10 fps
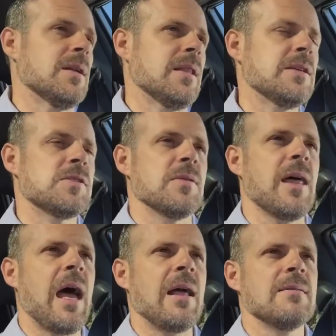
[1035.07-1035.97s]
this or
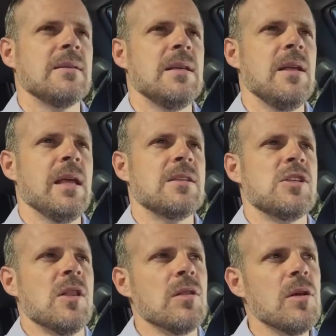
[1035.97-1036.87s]
that. It
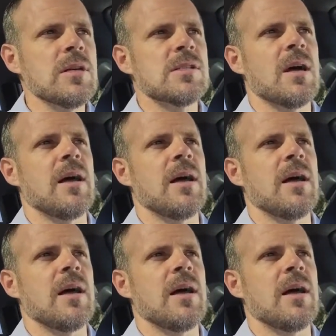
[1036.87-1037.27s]
looks